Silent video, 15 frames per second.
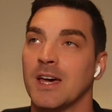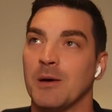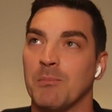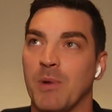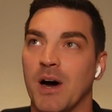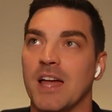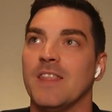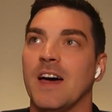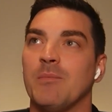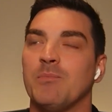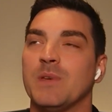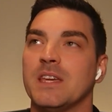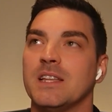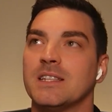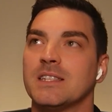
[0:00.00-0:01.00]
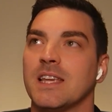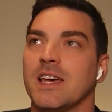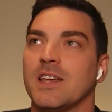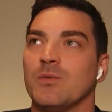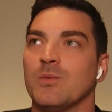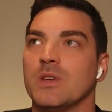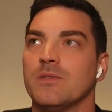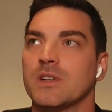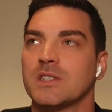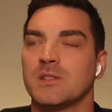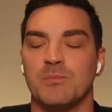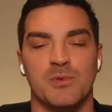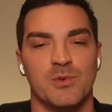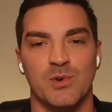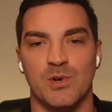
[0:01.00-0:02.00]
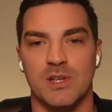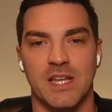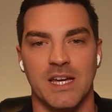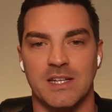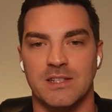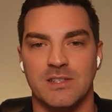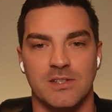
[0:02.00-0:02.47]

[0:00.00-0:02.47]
but that being said, we've explored like